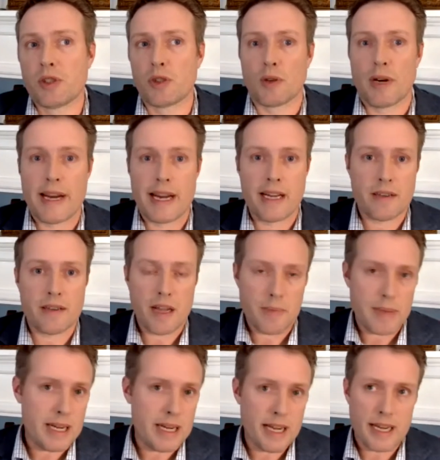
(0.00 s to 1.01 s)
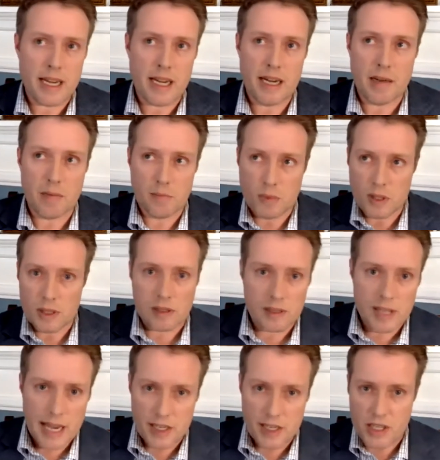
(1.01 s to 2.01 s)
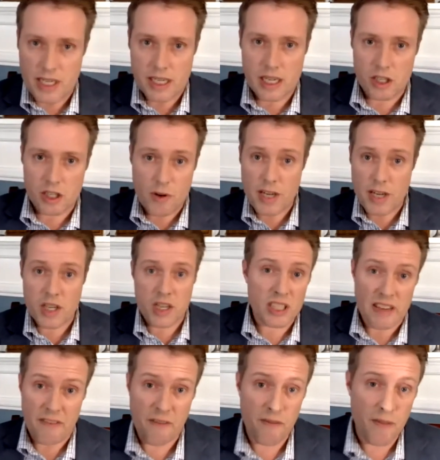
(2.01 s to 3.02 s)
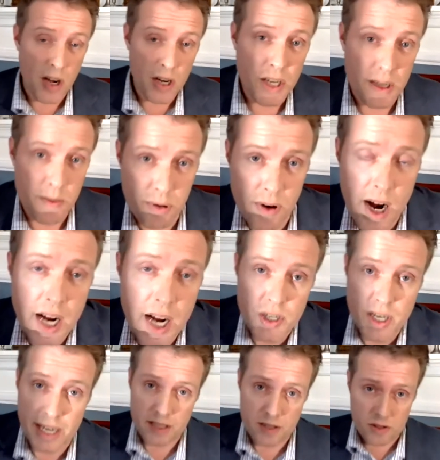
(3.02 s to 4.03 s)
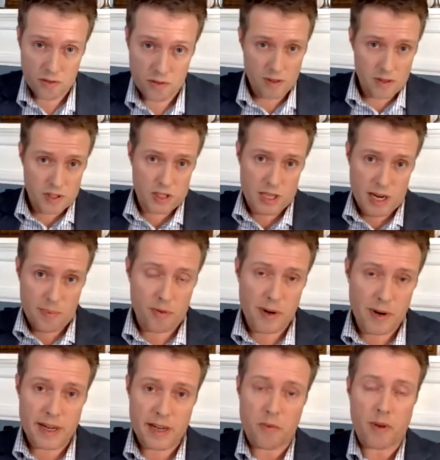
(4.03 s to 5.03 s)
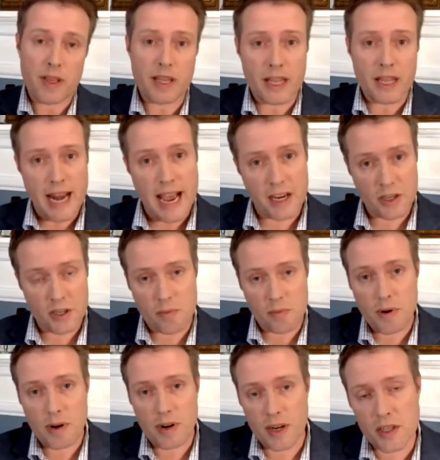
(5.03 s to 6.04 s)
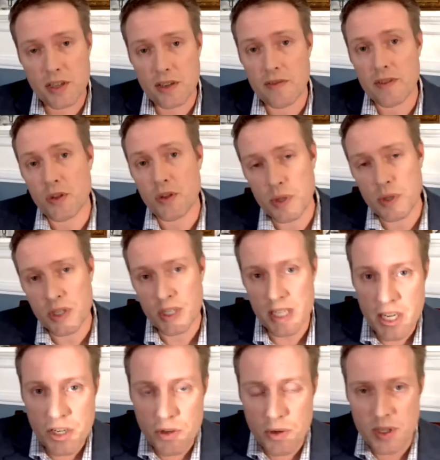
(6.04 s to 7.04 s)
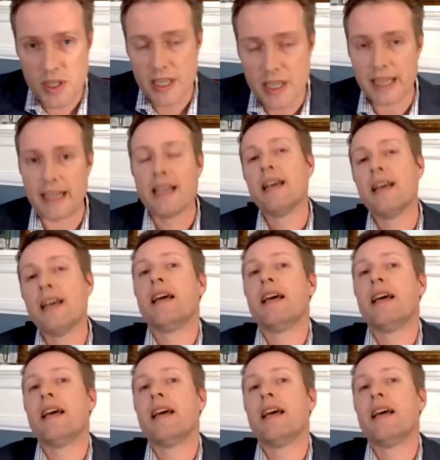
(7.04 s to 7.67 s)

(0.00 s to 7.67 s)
grant, I mean, a um, actually a congressionally funded project, sort of separated within the National Park Service, which is interesting.